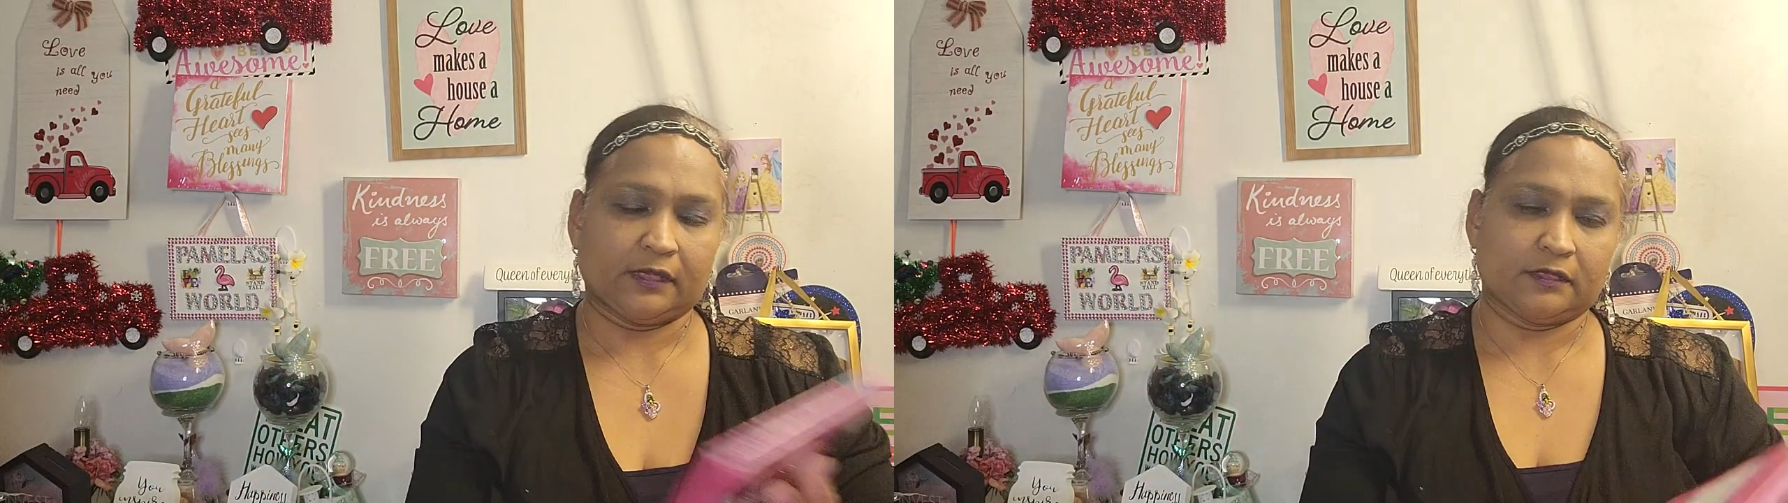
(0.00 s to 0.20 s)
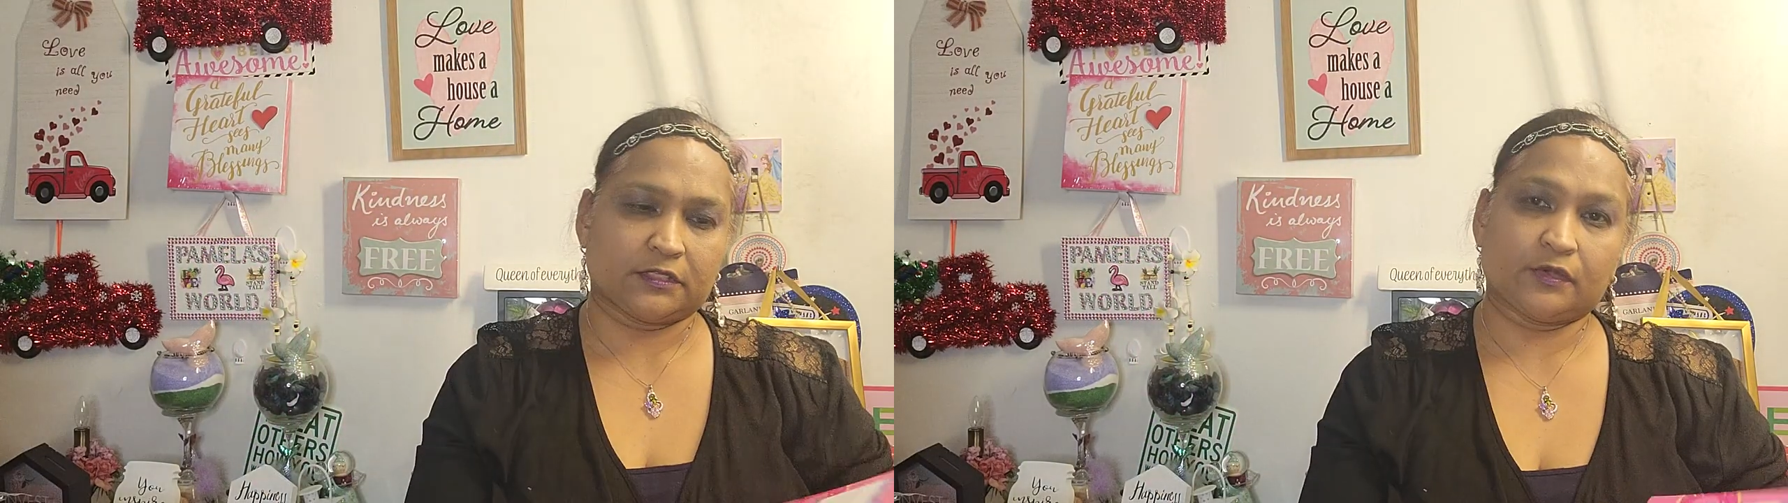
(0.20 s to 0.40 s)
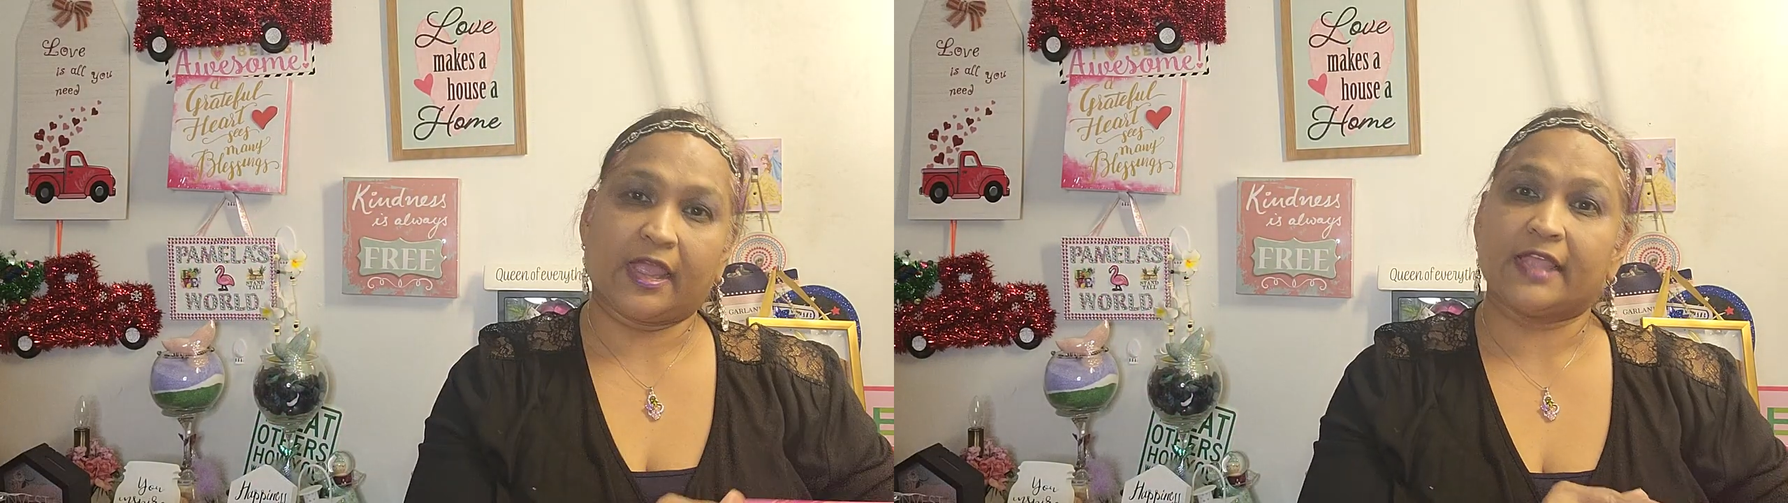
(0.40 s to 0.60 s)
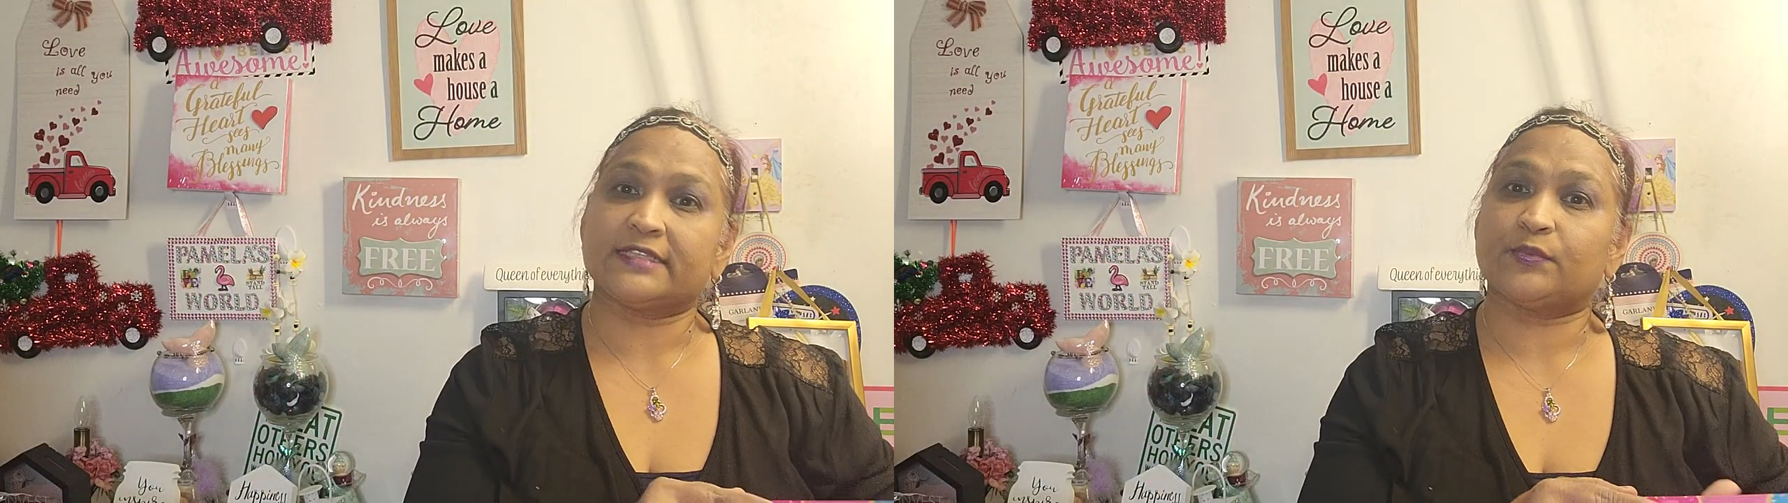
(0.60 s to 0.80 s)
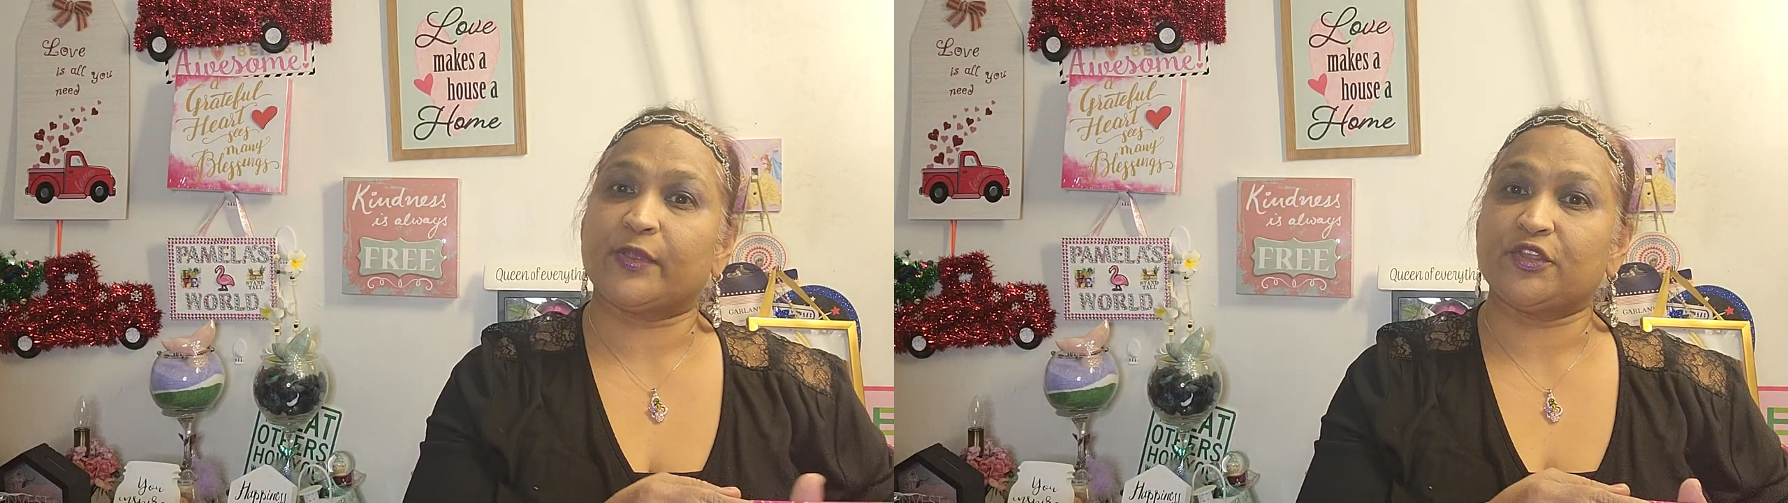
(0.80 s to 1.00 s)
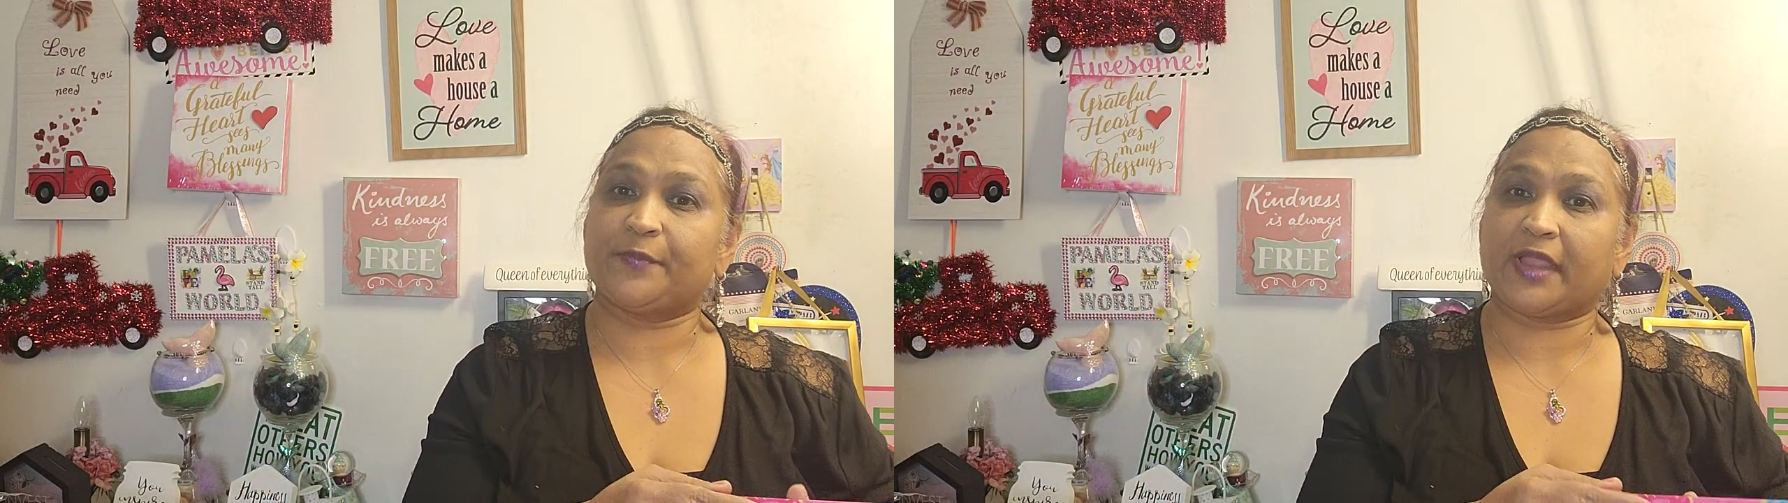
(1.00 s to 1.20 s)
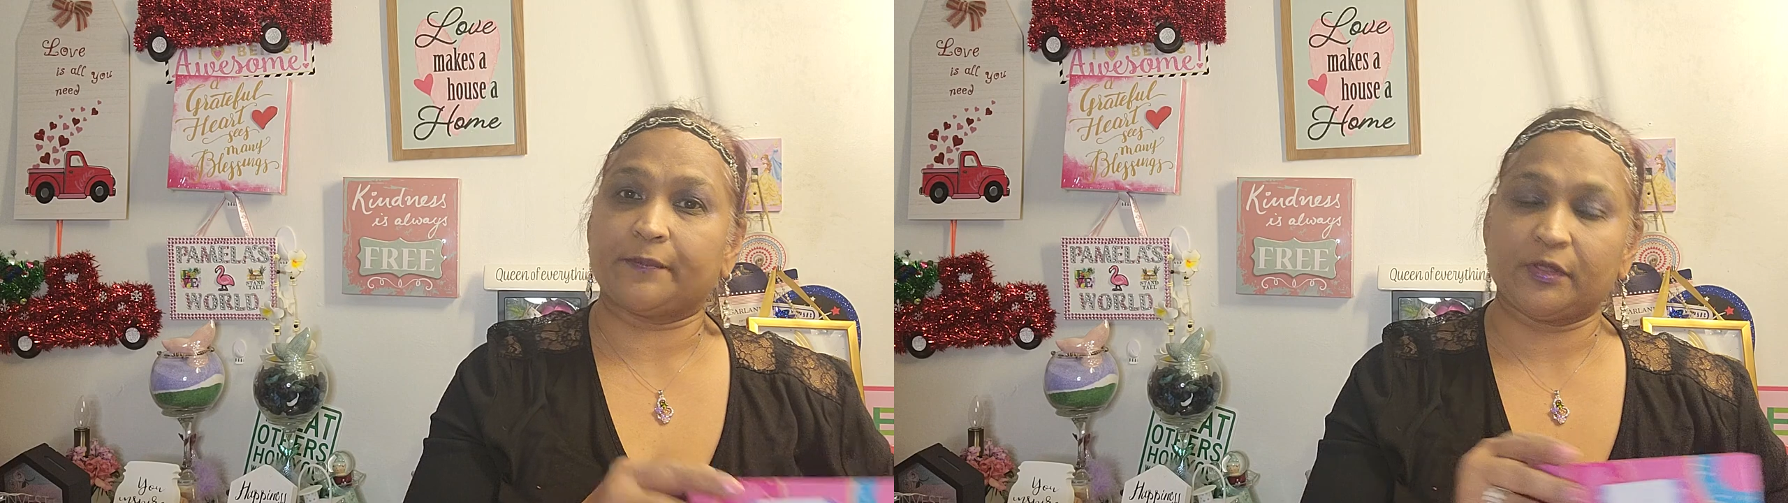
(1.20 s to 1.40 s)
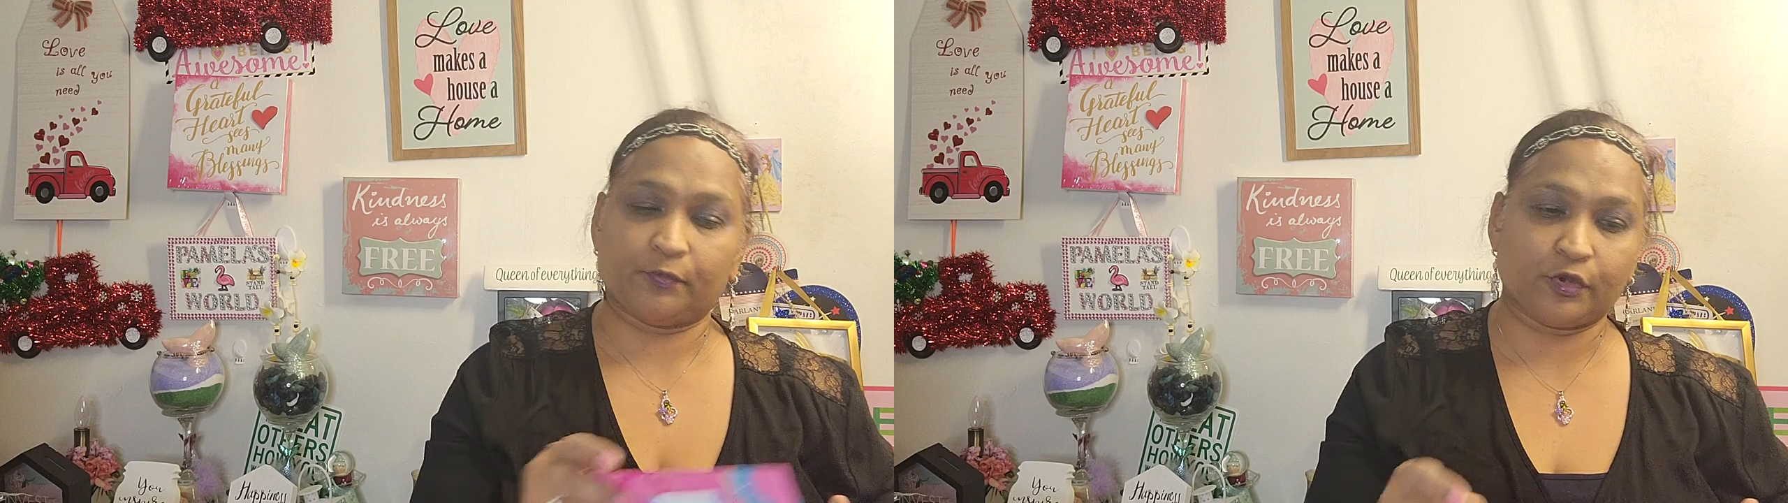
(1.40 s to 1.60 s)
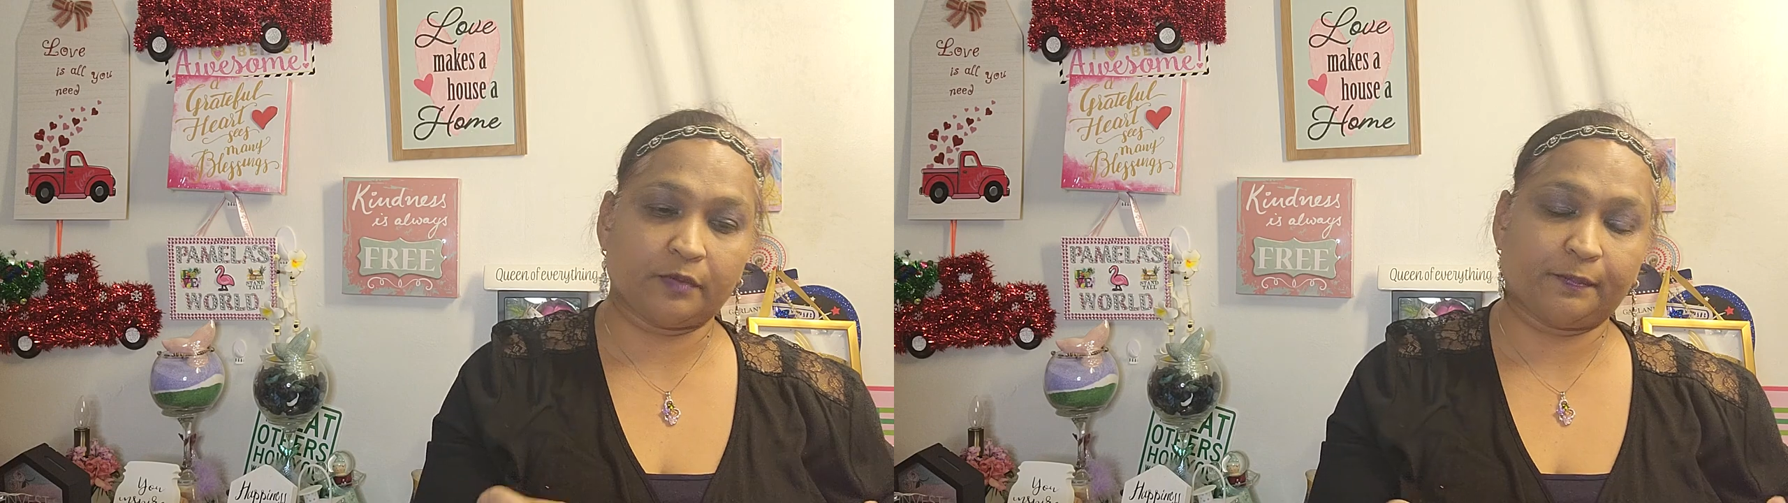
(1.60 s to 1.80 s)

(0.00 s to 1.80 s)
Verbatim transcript: So guys, when you pick up your book,